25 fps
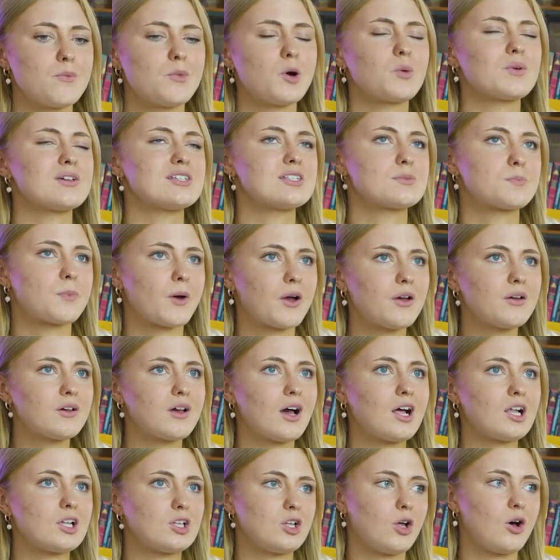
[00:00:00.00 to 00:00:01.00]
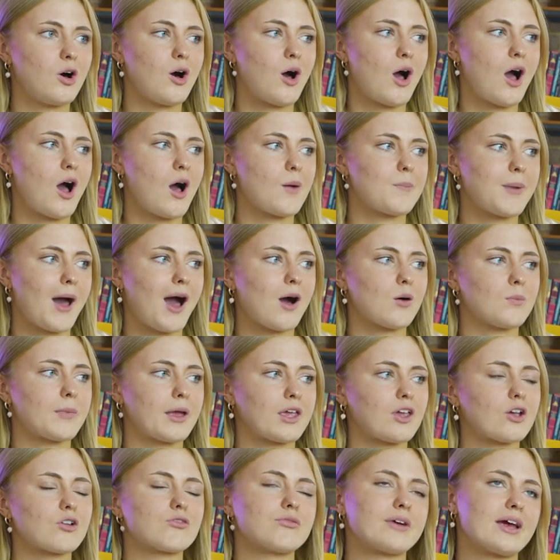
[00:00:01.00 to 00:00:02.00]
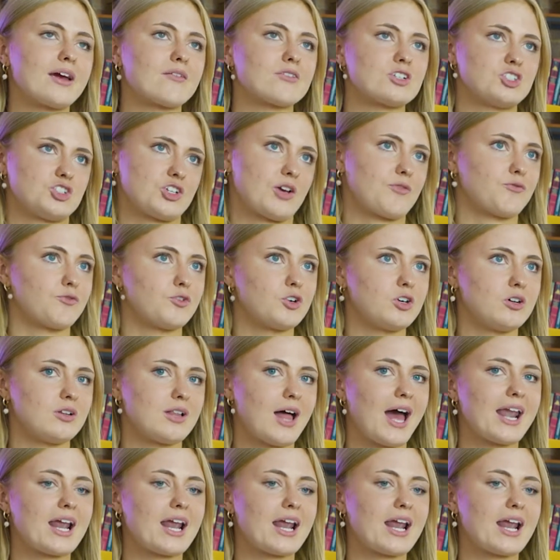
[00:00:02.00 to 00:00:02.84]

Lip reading: But we spoke a lot about my career in general.